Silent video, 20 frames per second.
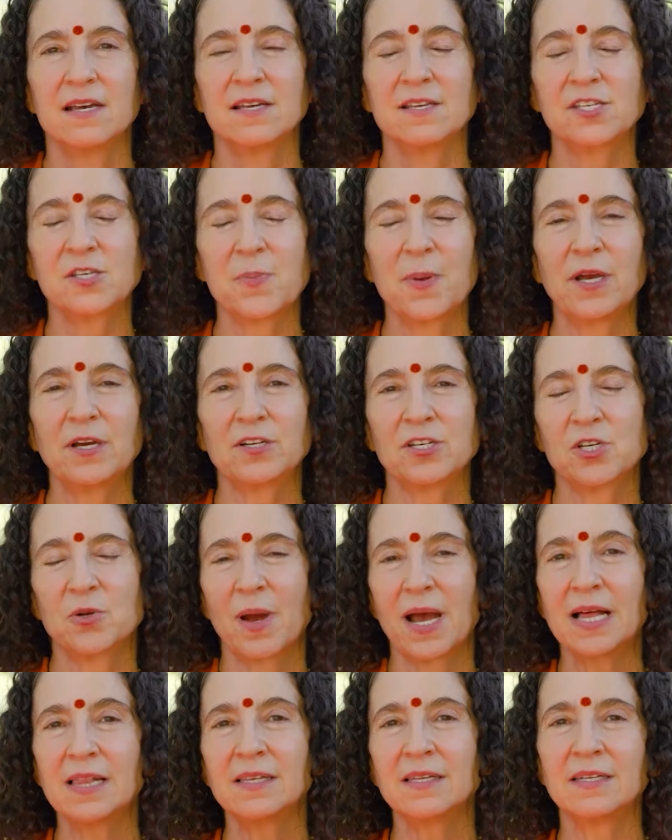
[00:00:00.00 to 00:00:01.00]

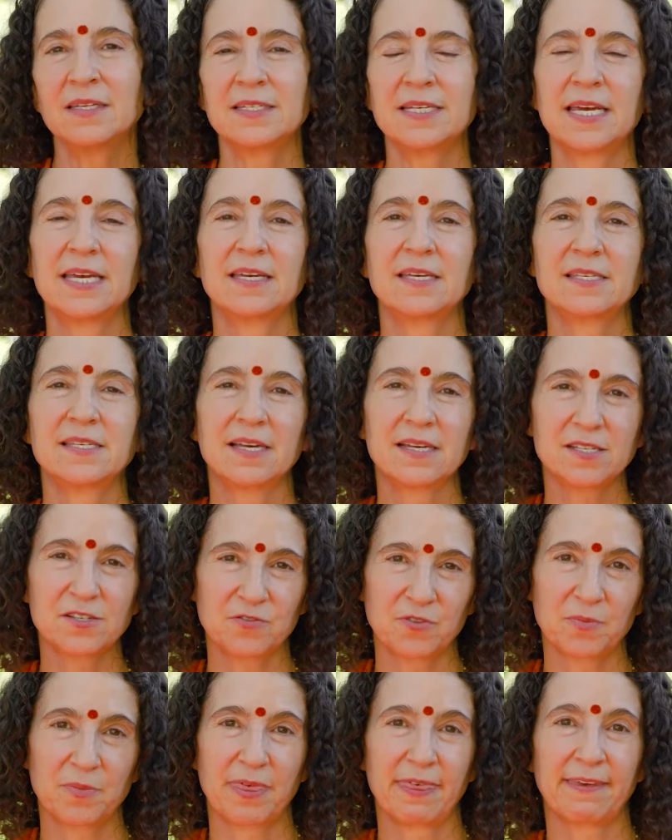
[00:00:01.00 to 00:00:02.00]
Spirituality takes
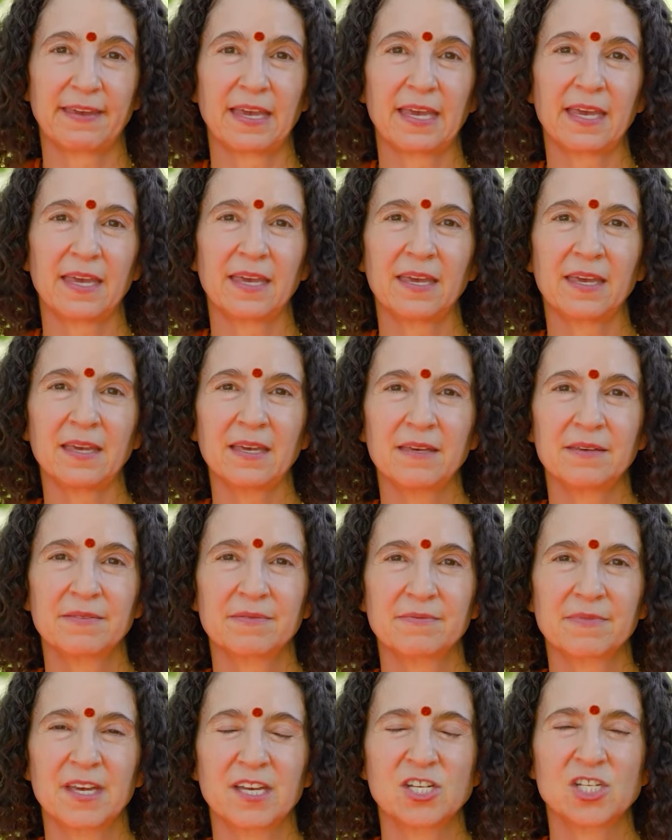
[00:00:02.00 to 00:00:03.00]
us from thinking
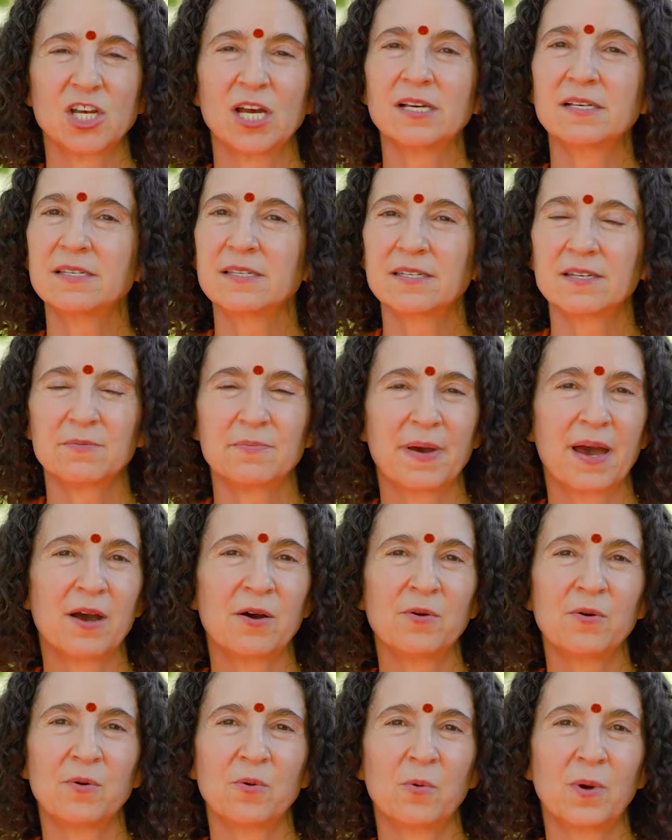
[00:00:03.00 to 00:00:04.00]
just
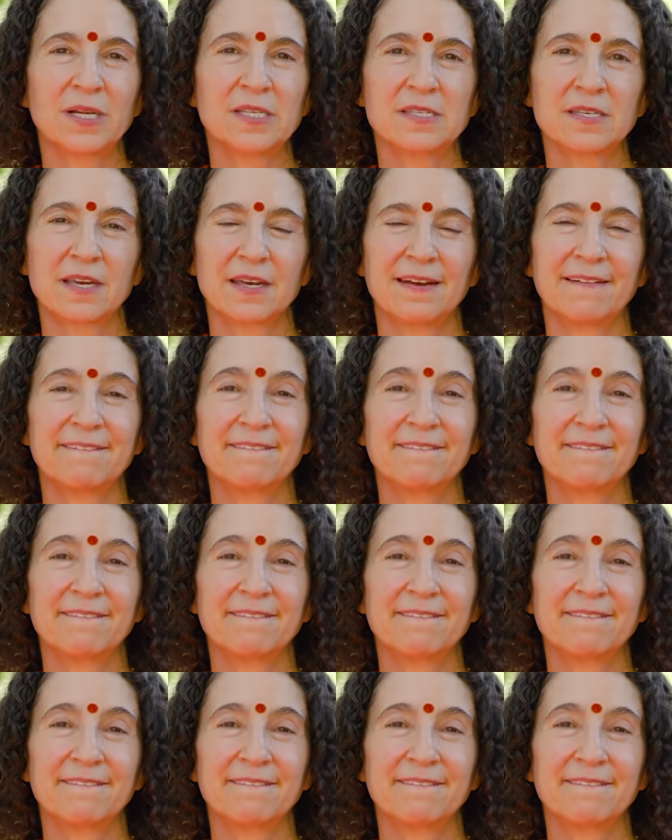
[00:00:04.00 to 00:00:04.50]
about what's going